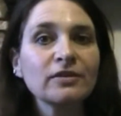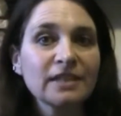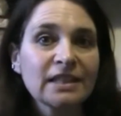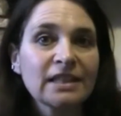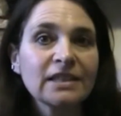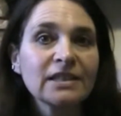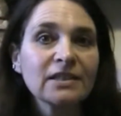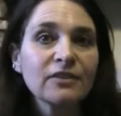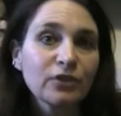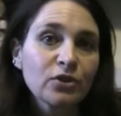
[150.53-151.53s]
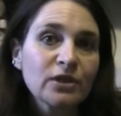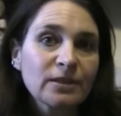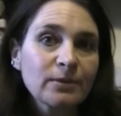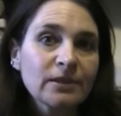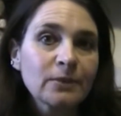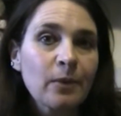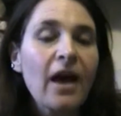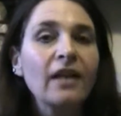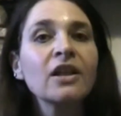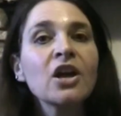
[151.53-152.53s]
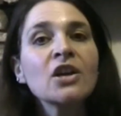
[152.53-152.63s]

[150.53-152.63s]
seeds for Christmas as well.